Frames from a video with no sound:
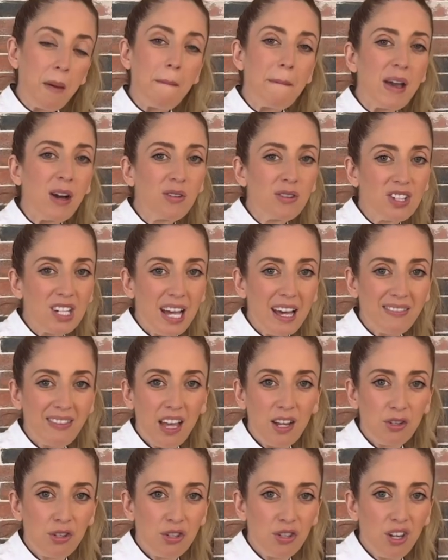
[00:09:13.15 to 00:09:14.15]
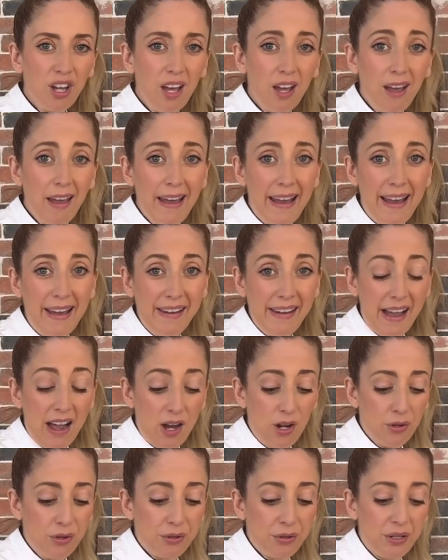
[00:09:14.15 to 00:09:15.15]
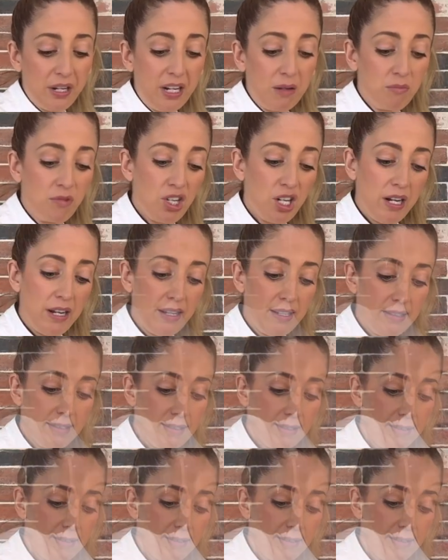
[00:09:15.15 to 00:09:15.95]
melt down that sugar and our cream cheese.